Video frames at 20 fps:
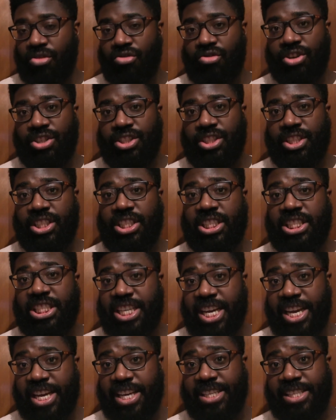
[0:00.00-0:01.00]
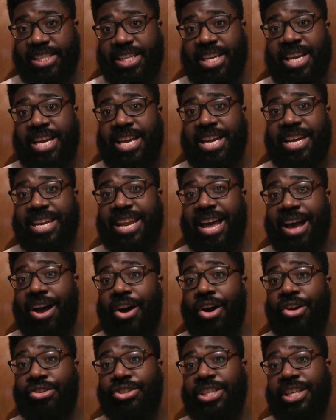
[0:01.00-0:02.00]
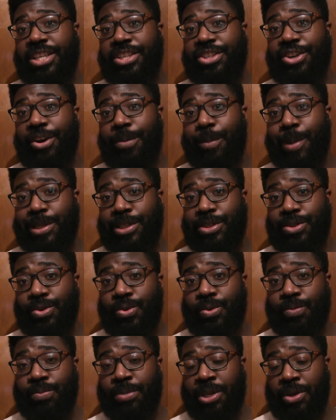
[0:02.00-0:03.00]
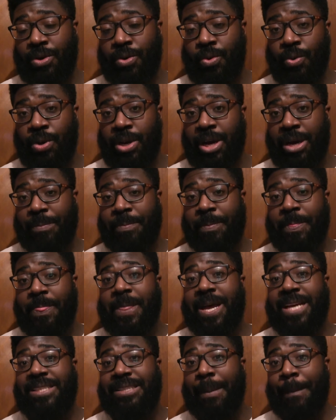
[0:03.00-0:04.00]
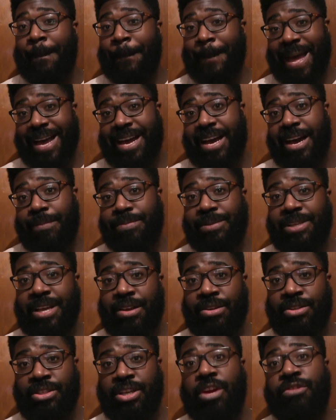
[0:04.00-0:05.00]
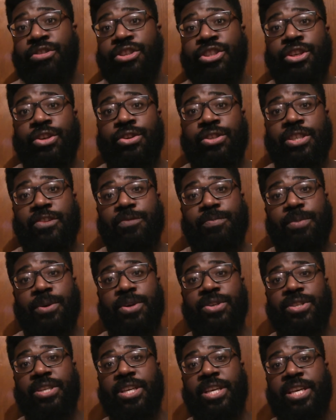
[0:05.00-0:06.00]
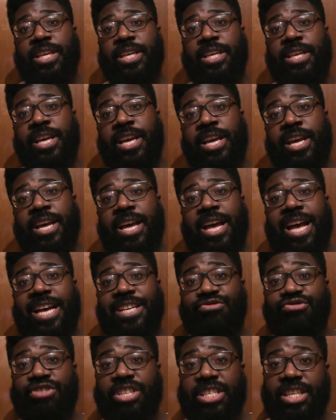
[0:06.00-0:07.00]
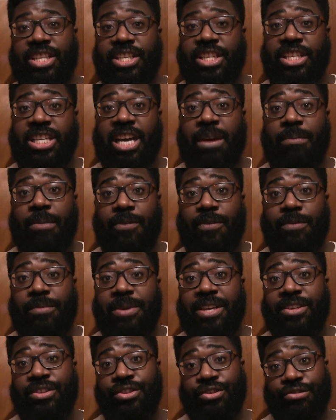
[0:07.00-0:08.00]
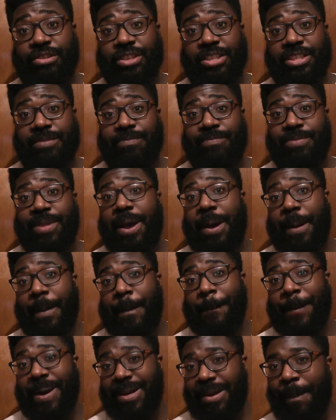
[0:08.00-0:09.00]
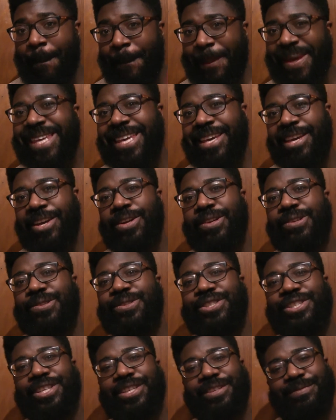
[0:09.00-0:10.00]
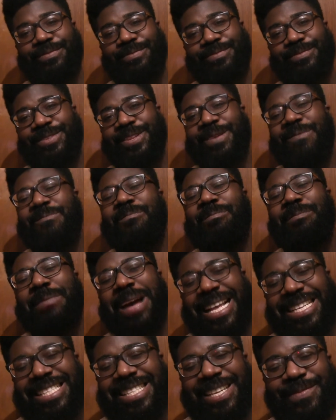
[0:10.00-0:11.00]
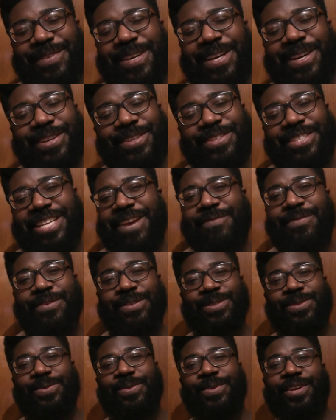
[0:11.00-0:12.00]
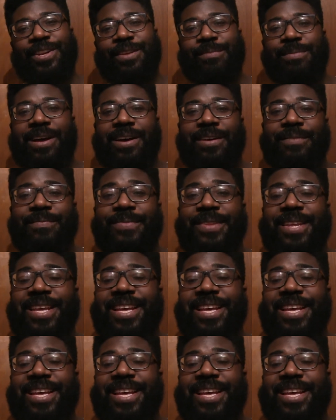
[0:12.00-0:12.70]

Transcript: Roston Chase. Now, O'Shane Thomas has been called up as a backup to Alzari Joseph because he has recently just come up from injuries. But the big inclusion, the massive inclusion everyone's talking about,